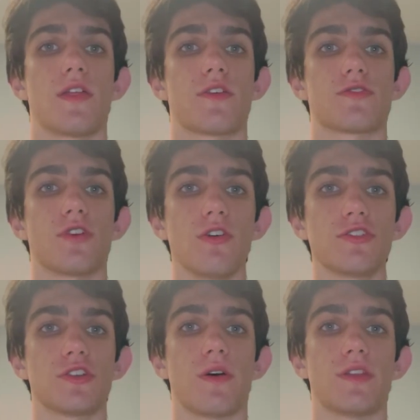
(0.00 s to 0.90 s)
There is
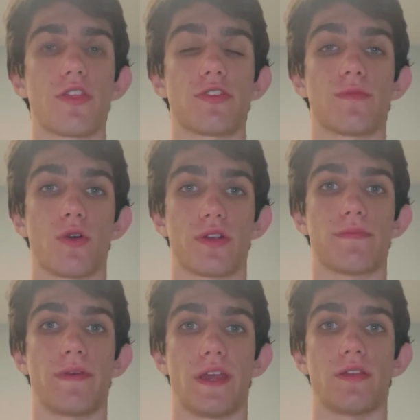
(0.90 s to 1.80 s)
also another
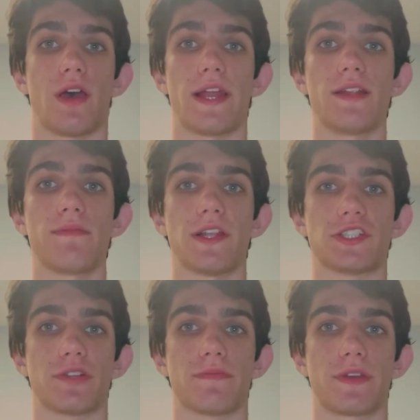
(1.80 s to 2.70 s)
important pin I didn't
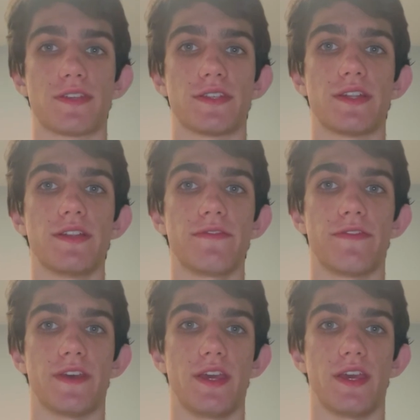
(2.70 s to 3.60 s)
mention because it didn't
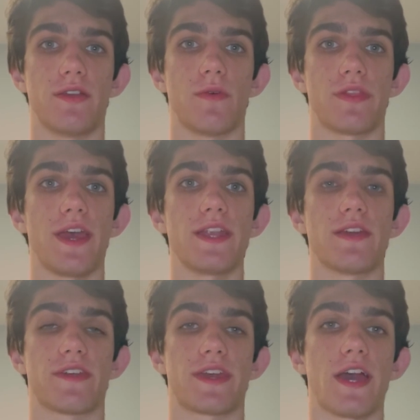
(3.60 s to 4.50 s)
fit in with any
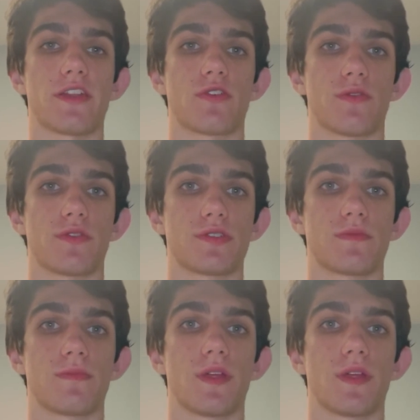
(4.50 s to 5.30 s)
of the categories.